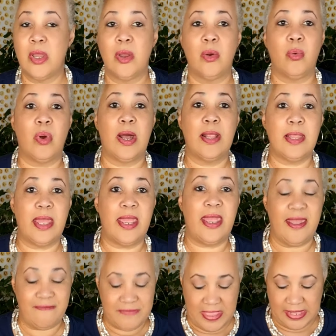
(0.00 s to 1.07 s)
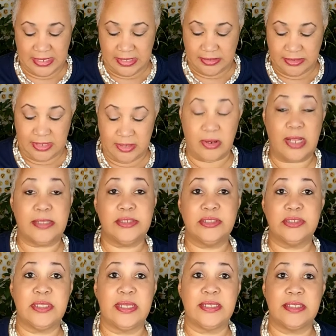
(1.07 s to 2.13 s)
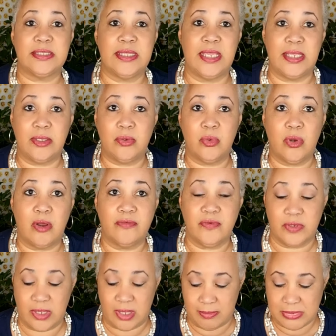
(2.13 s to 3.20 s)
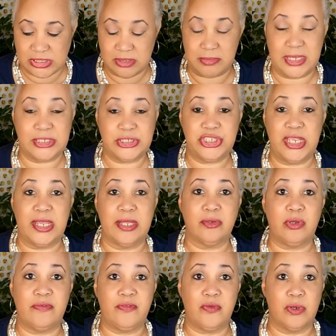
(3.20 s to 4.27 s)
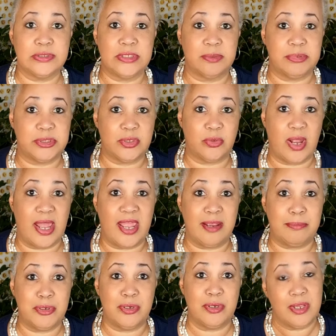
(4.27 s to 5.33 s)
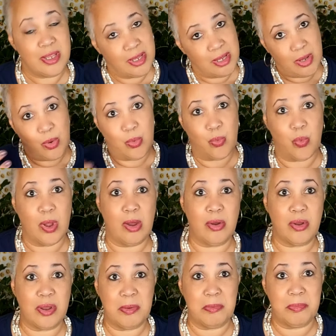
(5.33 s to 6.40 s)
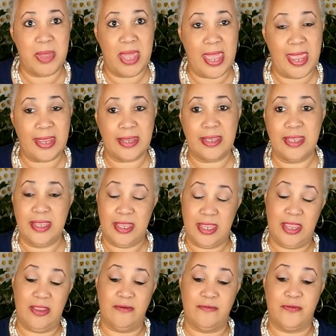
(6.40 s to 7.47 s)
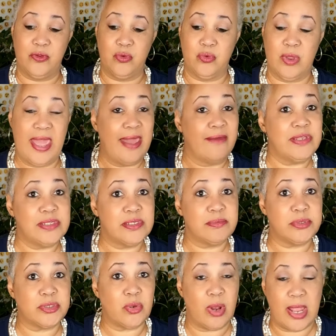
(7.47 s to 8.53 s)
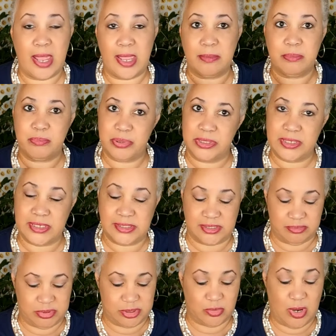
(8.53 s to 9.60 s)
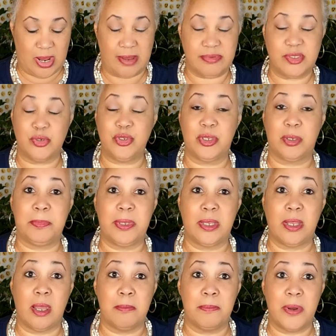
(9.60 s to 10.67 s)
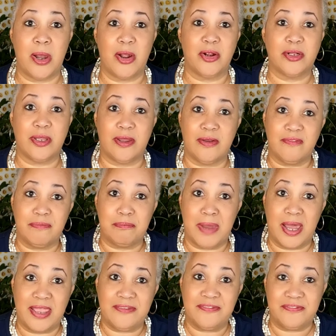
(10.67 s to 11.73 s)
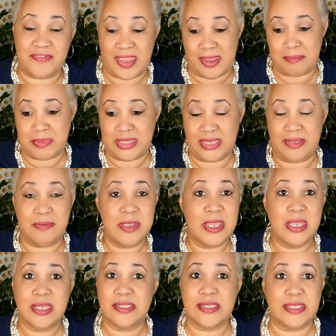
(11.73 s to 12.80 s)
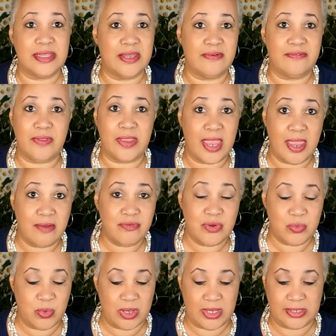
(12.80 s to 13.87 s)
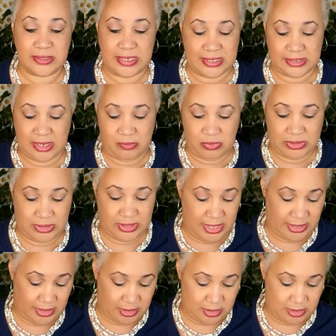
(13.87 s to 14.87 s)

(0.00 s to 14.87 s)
while I have that in there, I'd just like to thank you all for coming to my channel. If you're a subscriber, welcome back. If you haven't subscribed, please subscribe so you can become part of my family. Because I love everyone and I would like